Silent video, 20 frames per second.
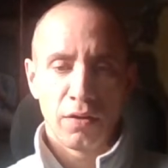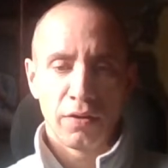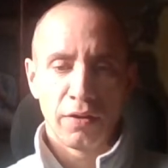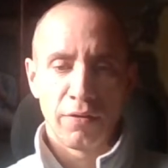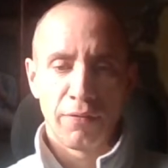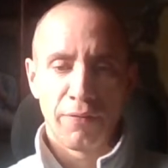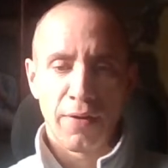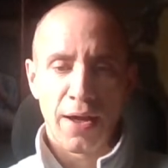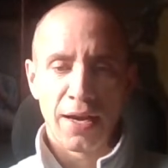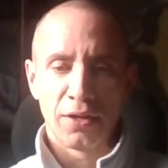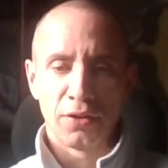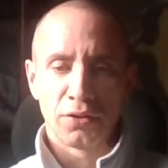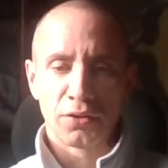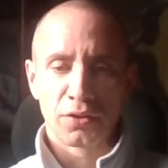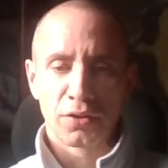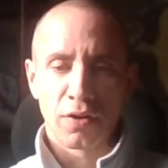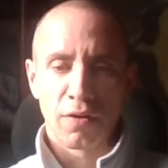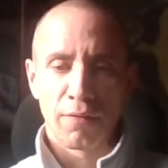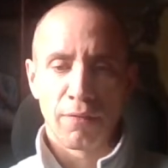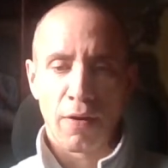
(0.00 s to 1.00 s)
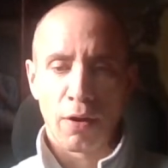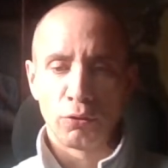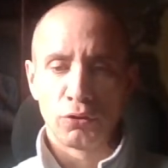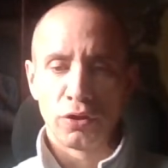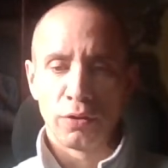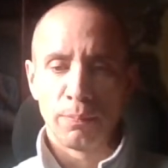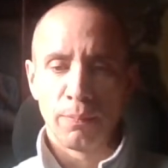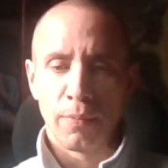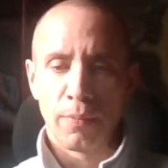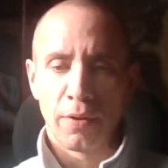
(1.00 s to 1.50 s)
The balance
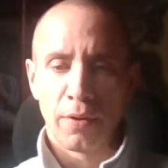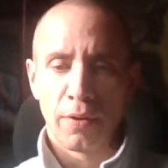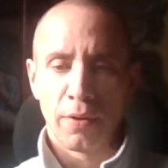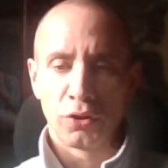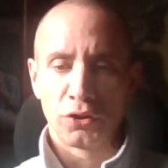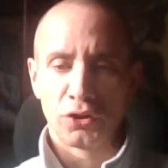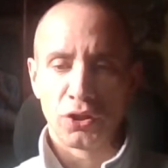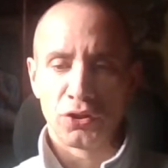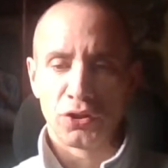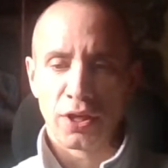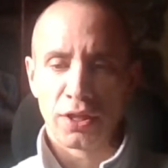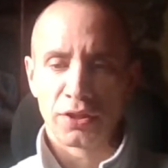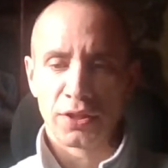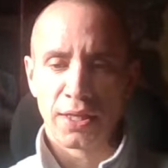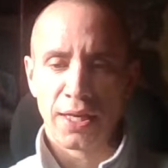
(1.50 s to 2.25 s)
voting model, which suggests